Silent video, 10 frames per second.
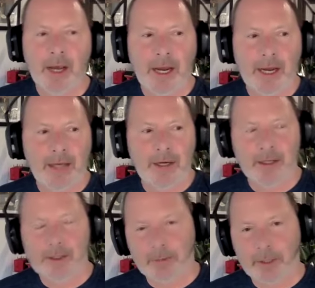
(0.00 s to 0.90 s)
and I
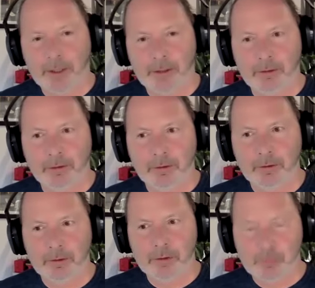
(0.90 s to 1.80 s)
ended up getting
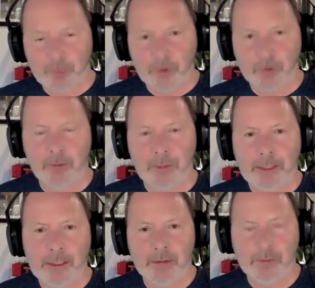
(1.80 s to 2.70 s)
spurs on my
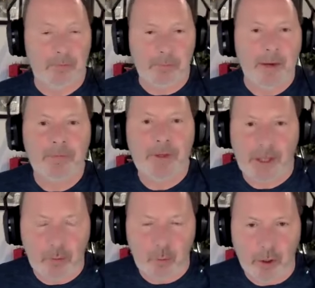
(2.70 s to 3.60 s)
heels, well, from
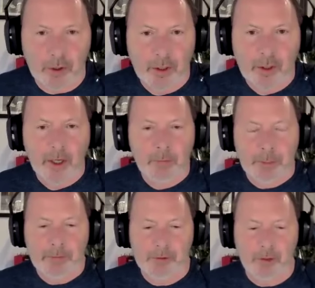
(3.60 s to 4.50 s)
everything I wore.
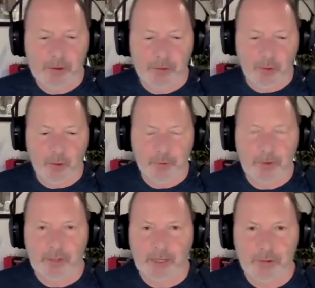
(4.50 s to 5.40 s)
But I was also born with
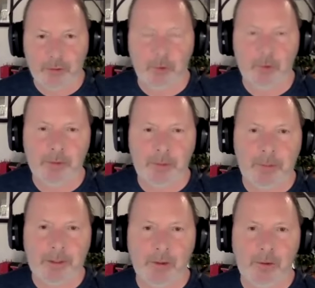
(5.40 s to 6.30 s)
extra bones in my
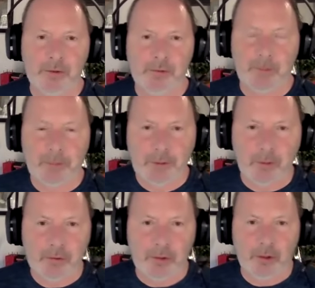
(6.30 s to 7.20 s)
big toes. So my big
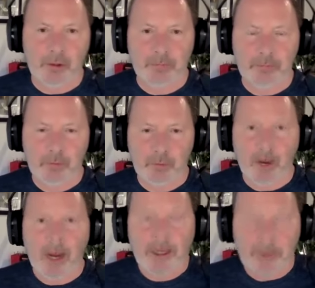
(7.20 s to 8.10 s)
toes are
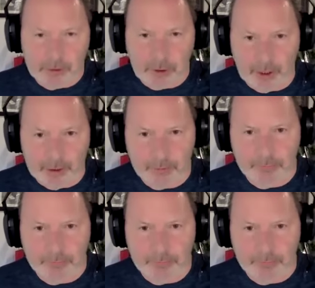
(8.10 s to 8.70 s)
grand size. They're